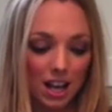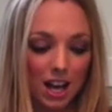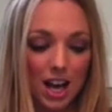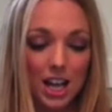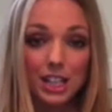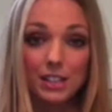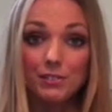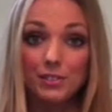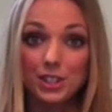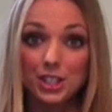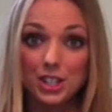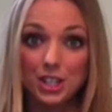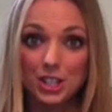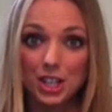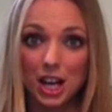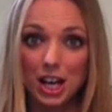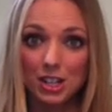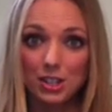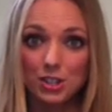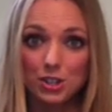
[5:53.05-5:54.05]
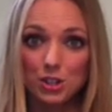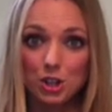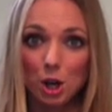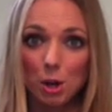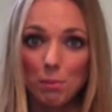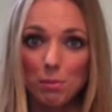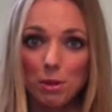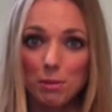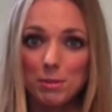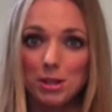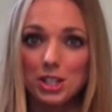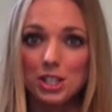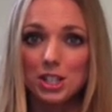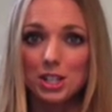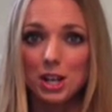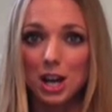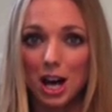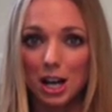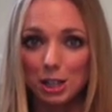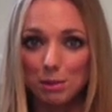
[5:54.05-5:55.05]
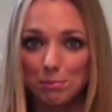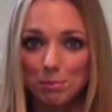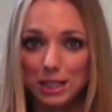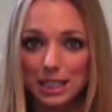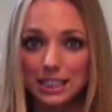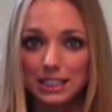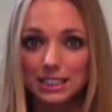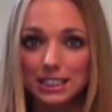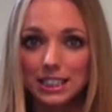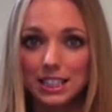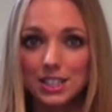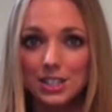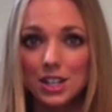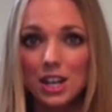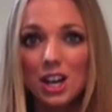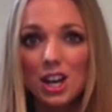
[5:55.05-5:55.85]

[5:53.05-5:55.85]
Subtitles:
And if you decide to chop them into 9 pieces,